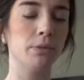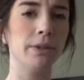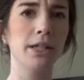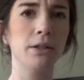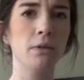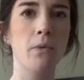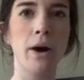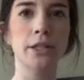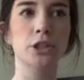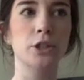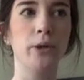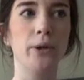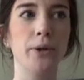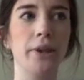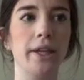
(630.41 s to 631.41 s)
We didn't watch the
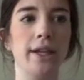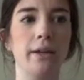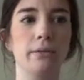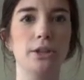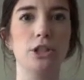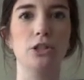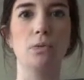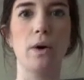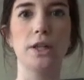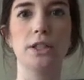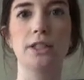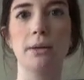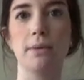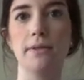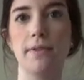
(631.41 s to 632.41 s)
whole thing, we just watched
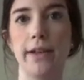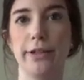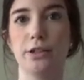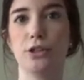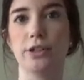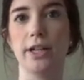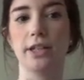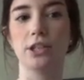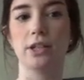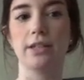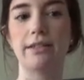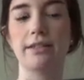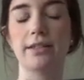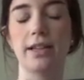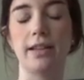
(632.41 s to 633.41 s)
some of the introductions,